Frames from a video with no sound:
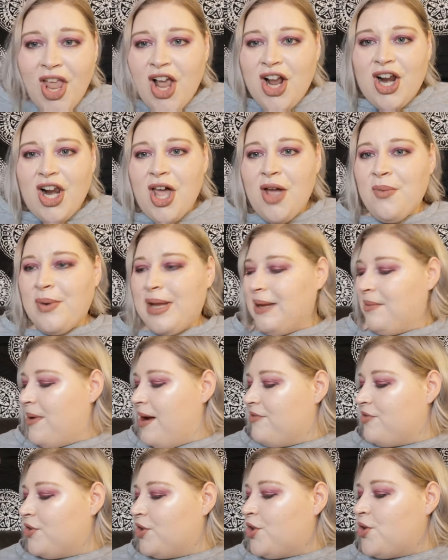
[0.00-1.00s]
glowy,
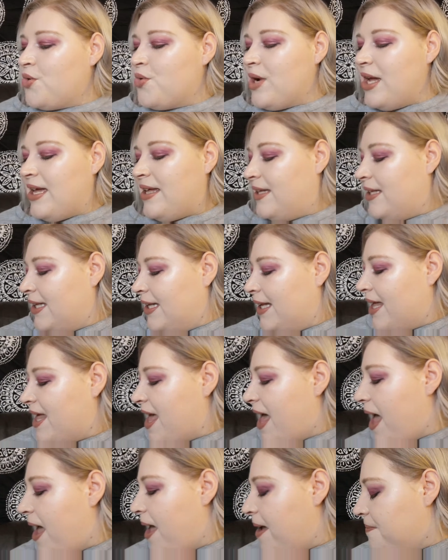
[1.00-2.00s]
whatever you want to call it.
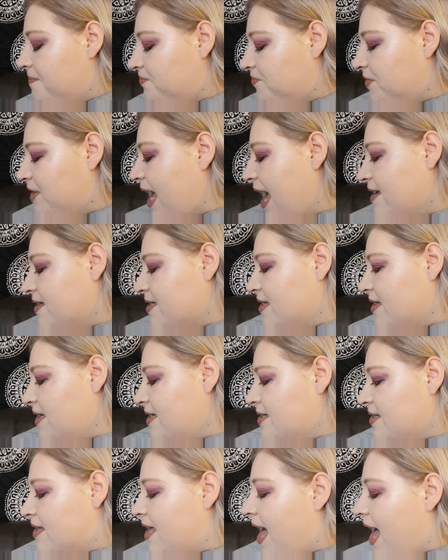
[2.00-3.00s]
Yeah, so
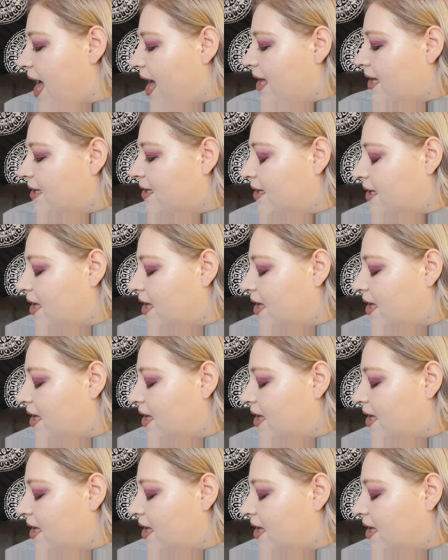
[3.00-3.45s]
there's that.